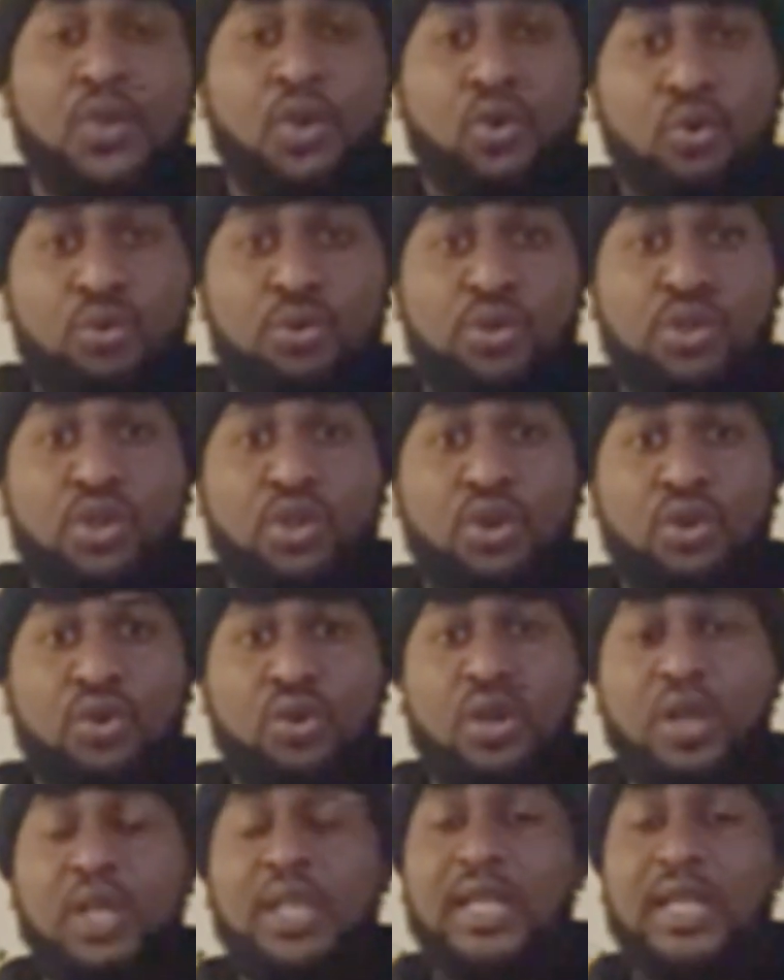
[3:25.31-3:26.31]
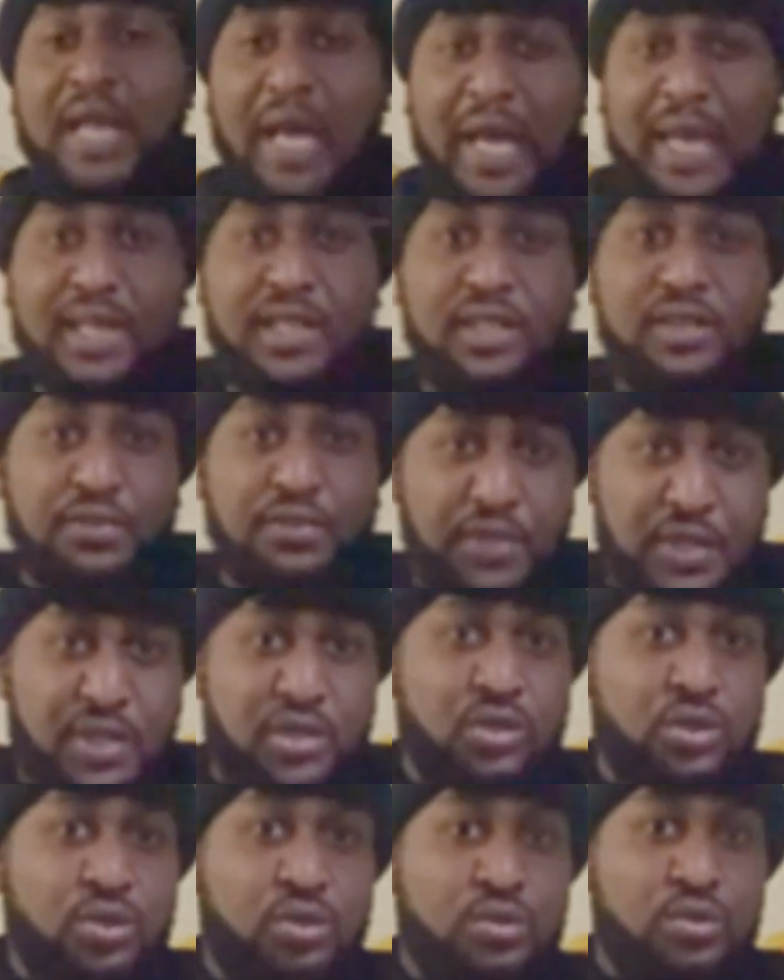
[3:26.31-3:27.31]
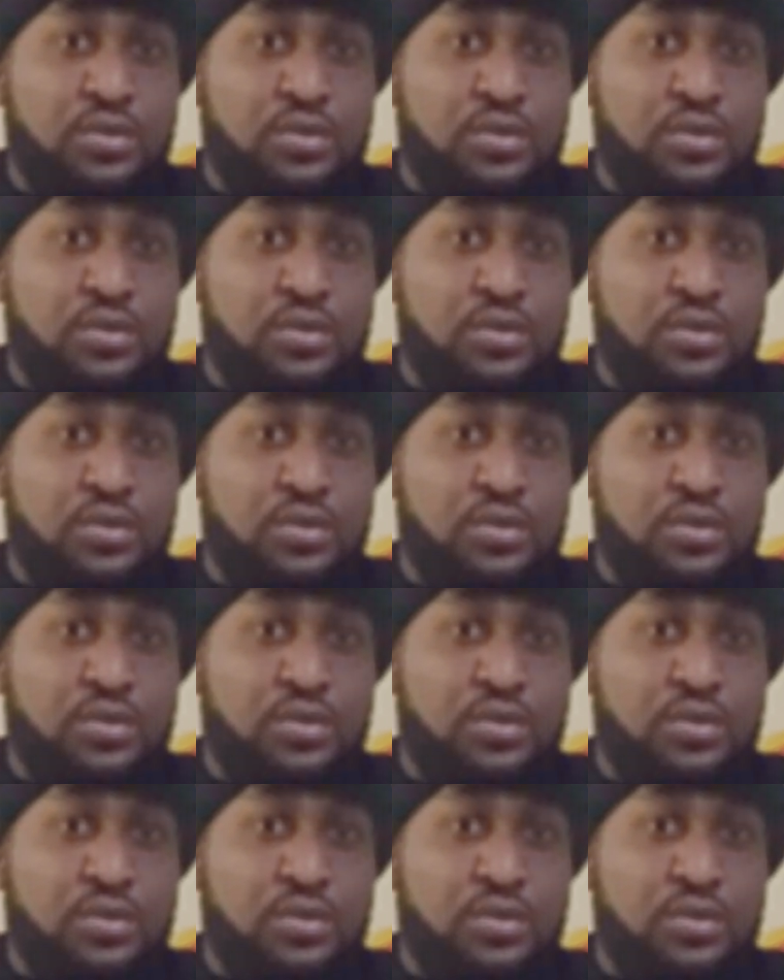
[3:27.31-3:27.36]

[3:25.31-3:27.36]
Also like the video.